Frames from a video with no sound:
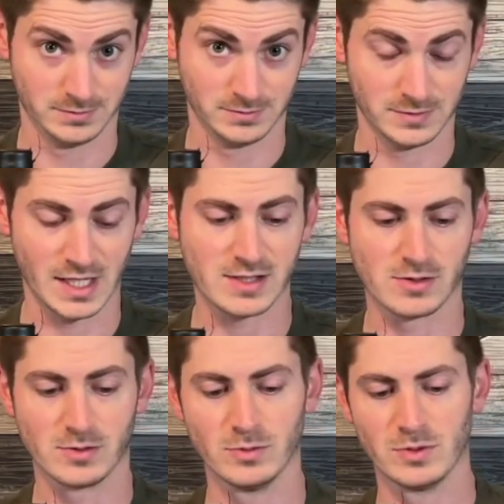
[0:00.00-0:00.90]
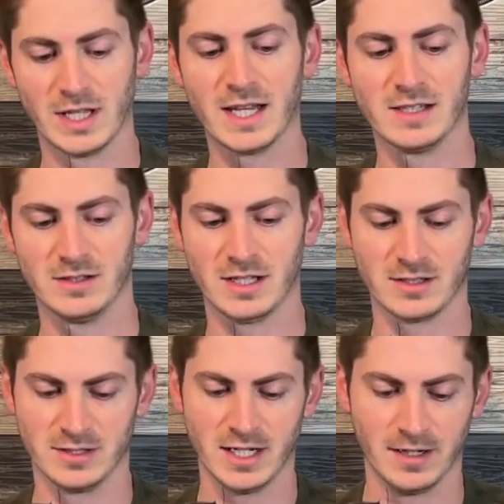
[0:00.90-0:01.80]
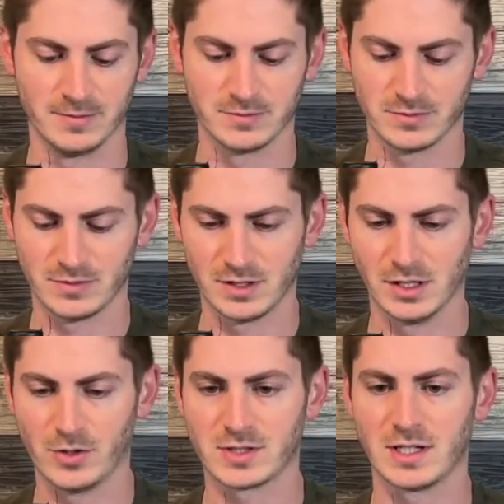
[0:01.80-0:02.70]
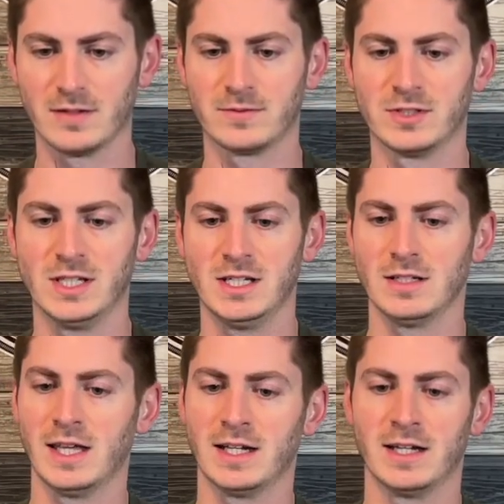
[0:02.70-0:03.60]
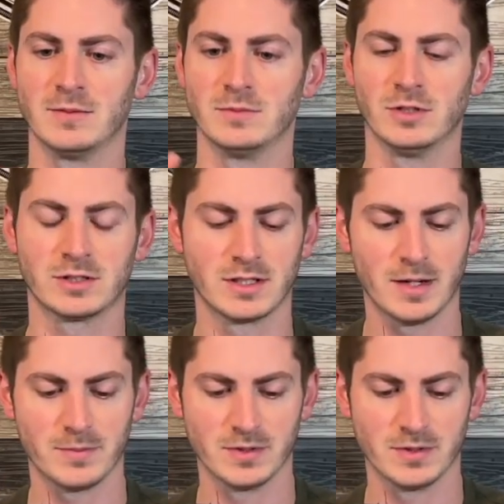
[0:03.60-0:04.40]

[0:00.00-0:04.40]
That's yeah, lowest I've seen, and I looked it up.